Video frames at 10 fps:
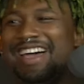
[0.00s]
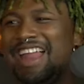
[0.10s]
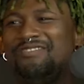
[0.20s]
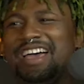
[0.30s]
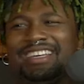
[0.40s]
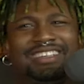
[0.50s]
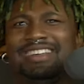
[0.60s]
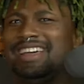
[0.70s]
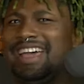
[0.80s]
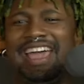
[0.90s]
and I'm like,
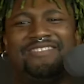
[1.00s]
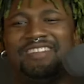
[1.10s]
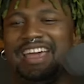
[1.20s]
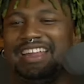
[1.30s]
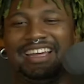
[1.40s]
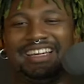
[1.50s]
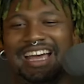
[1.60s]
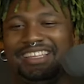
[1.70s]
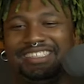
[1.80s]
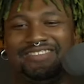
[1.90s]
"Hey man, like
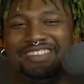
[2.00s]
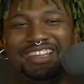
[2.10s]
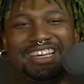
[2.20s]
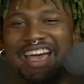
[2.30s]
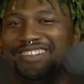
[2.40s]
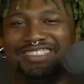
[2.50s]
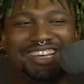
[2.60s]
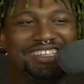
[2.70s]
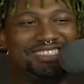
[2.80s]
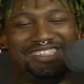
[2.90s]
at least I'm not like out of
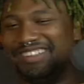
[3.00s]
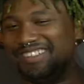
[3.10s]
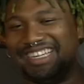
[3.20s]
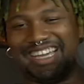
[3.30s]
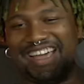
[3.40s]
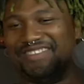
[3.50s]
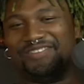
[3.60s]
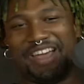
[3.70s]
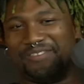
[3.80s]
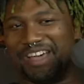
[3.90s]
touch, like
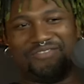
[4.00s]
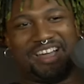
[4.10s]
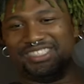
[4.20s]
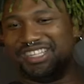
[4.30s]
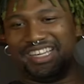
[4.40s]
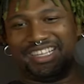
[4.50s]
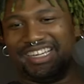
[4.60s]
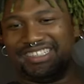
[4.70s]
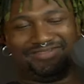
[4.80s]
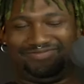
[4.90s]
I've got my shit
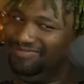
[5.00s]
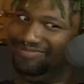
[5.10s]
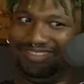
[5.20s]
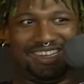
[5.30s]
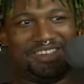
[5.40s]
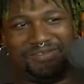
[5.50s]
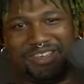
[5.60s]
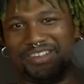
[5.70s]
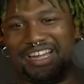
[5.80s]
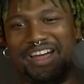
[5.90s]
like
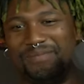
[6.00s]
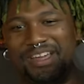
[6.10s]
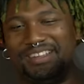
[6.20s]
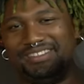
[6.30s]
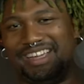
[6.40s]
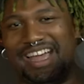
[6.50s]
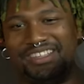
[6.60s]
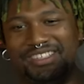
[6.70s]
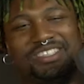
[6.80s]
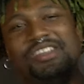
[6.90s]
figured out." But yeah,
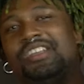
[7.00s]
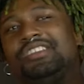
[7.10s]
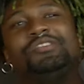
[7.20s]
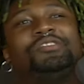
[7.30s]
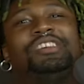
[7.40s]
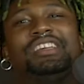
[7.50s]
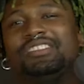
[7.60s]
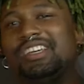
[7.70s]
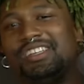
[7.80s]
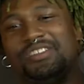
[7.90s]
it's
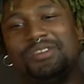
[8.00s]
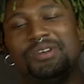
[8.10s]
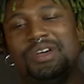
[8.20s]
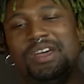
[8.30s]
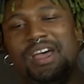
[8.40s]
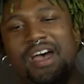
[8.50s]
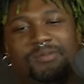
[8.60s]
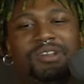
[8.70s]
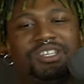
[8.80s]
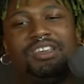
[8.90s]
interesting, like
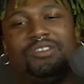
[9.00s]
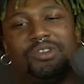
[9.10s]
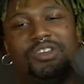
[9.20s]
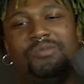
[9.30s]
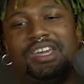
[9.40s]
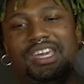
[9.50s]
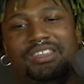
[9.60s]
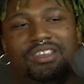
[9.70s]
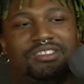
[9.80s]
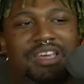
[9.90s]
especially were you
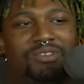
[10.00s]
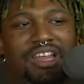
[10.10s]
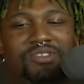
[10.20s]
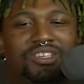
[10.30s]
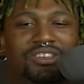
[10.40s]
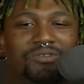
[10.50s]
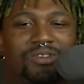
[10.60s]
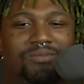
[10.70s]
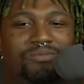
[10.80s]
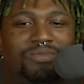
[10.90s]
making the same kind of music you
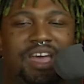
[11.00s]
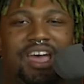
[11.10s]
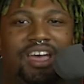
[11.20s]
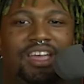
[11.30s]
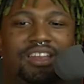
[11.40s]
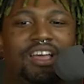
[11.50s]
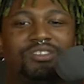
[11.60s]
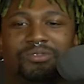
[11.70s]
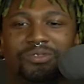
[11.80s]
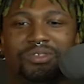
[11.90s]
were in high
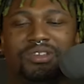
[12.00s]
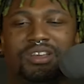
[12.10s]
school,